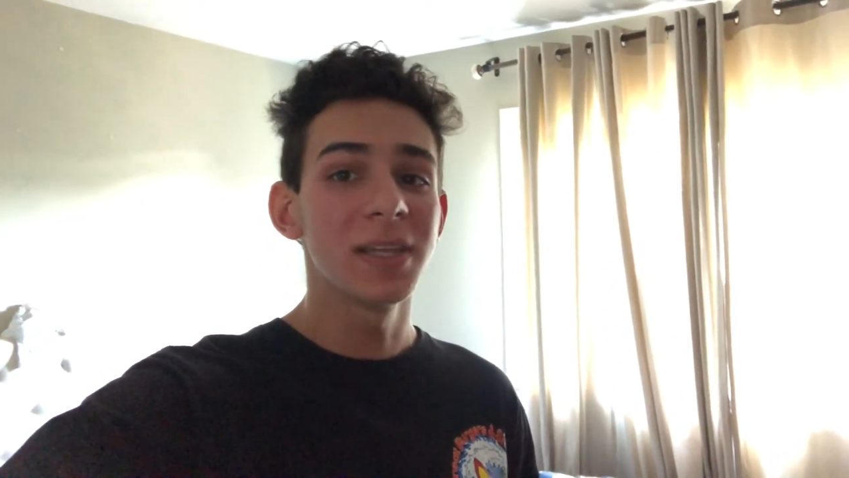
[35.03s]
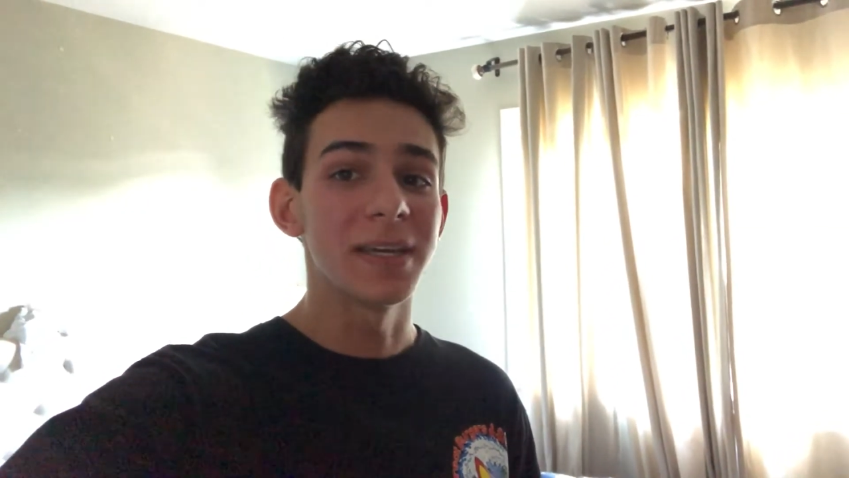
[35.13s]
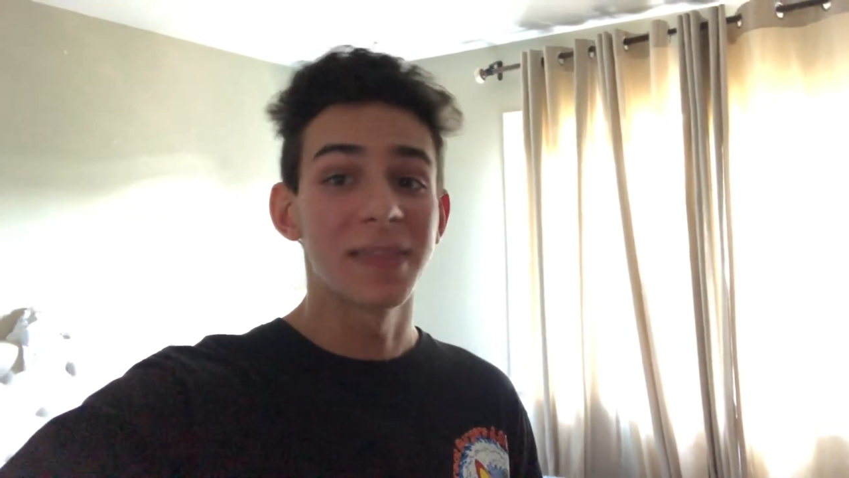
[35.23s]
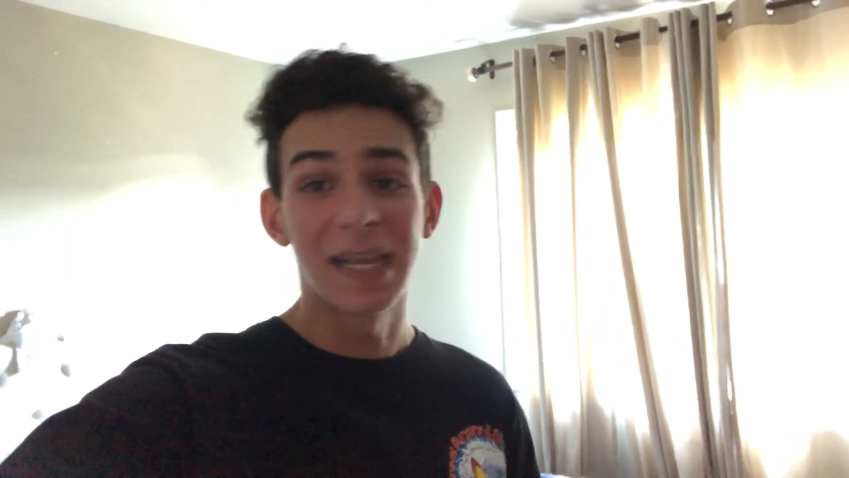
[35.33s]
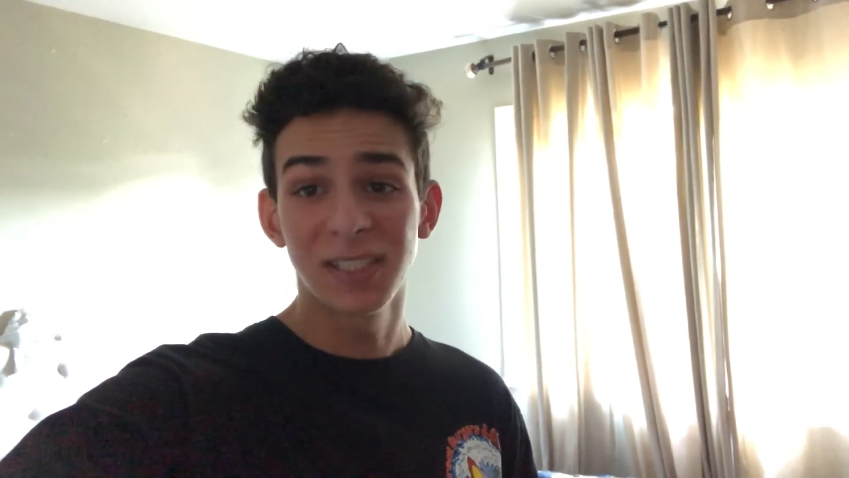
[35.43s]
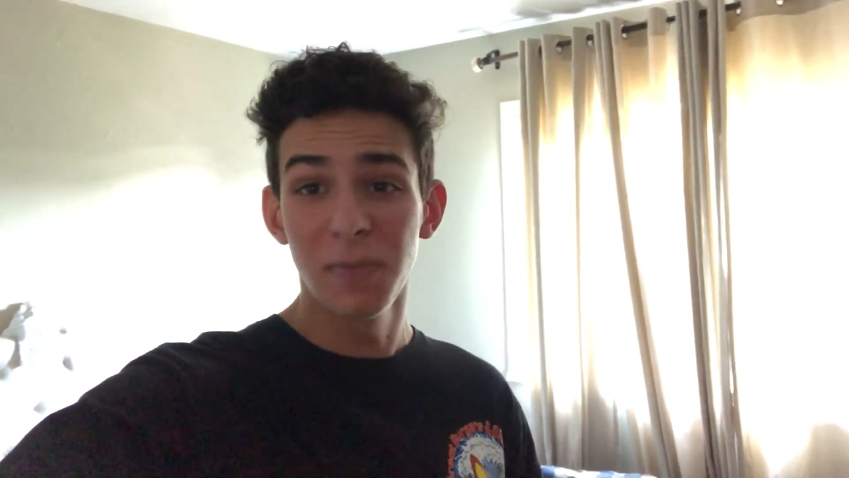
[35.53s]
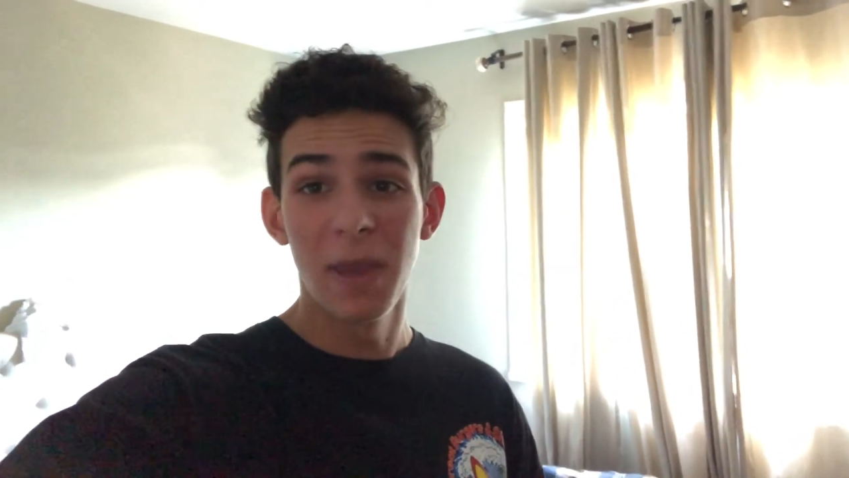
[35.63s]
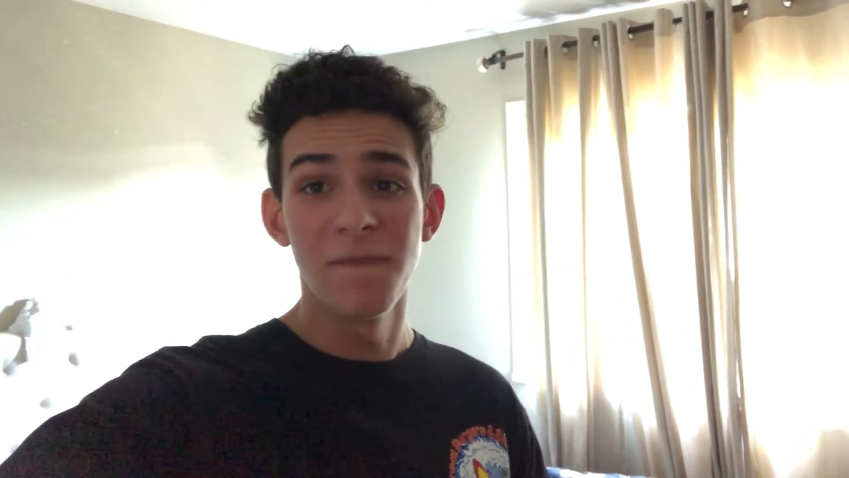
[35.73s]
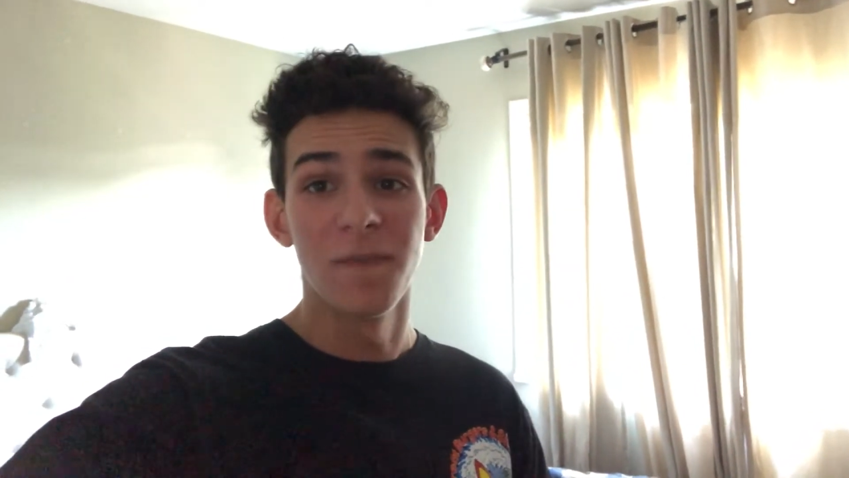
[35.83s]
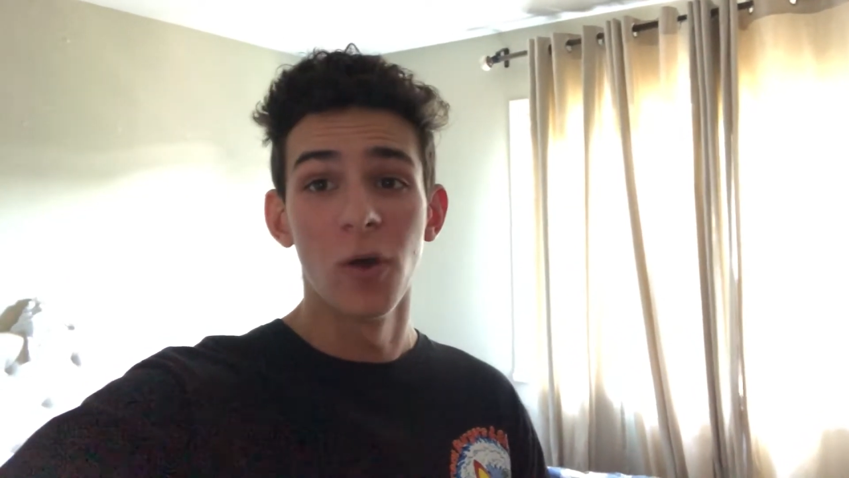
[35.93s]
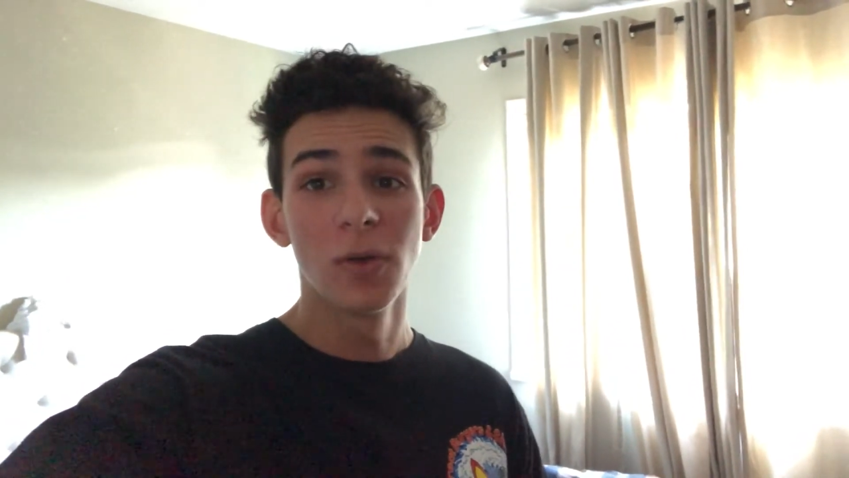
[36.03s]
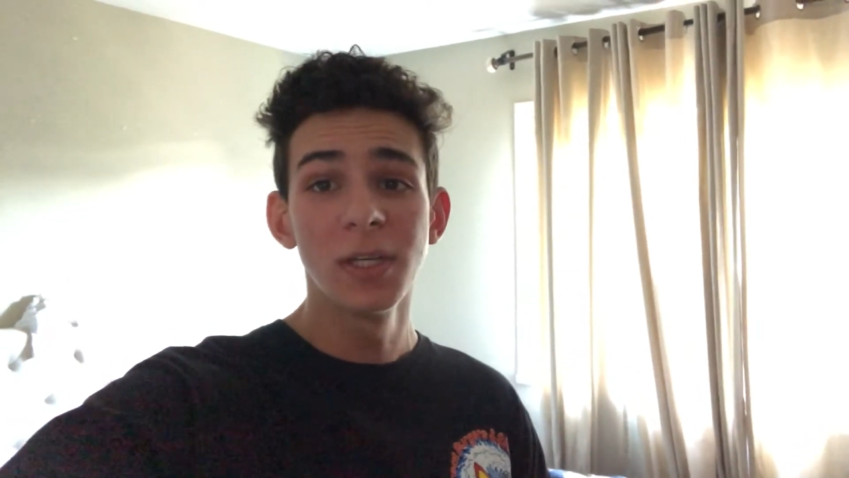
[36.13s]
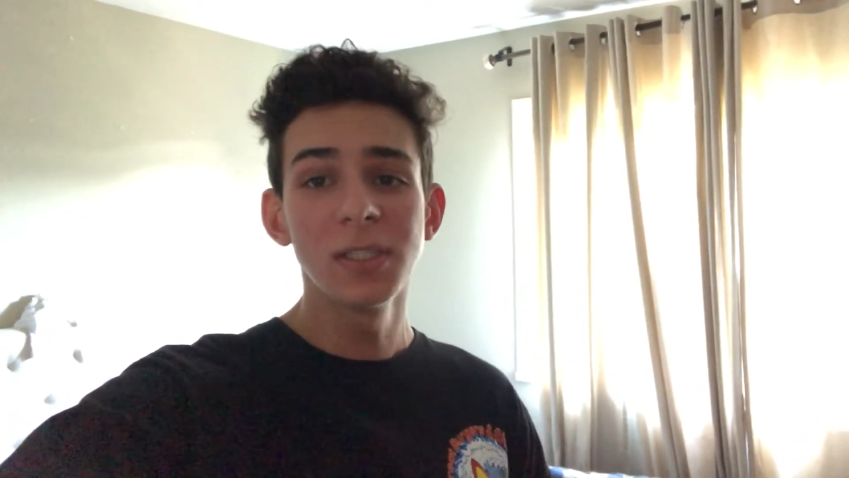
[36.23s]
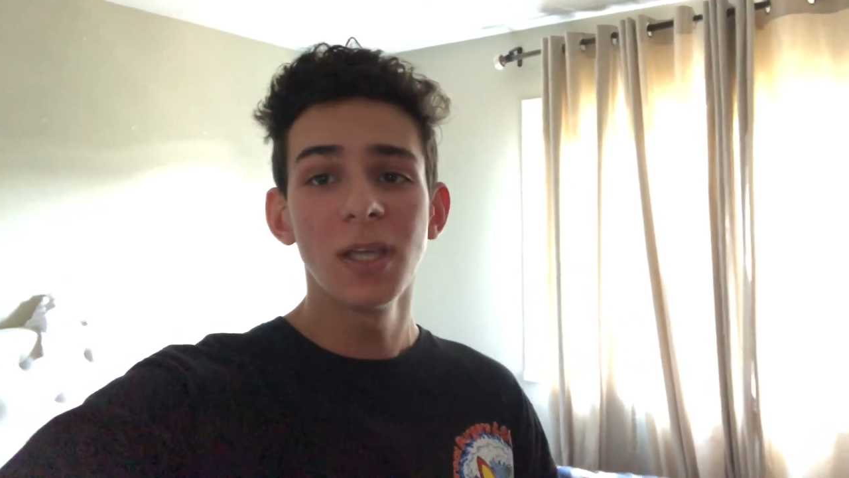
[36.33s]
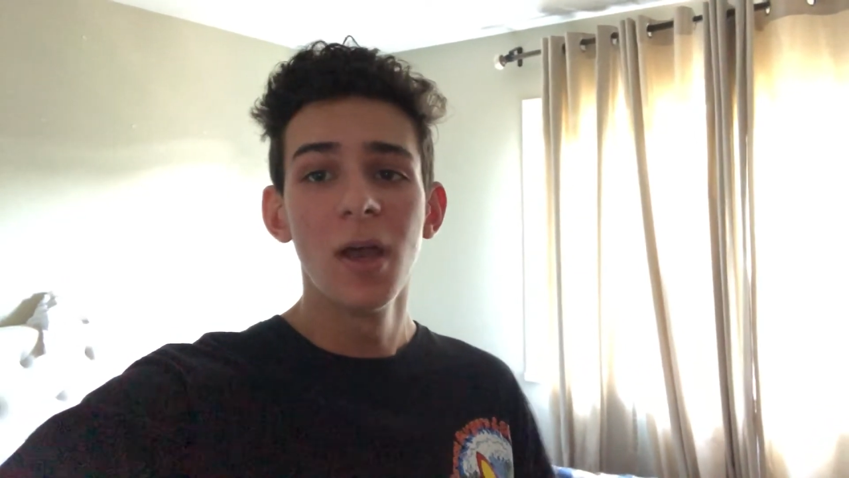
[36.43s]
like that's the main
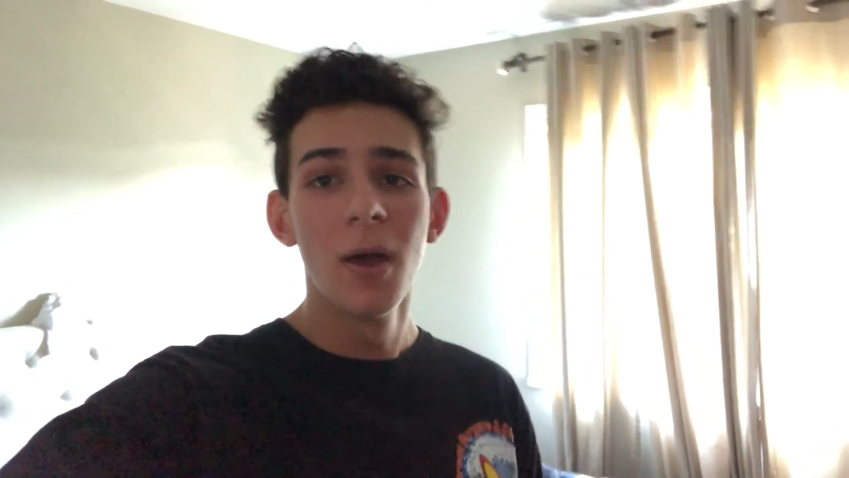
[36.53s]
focus.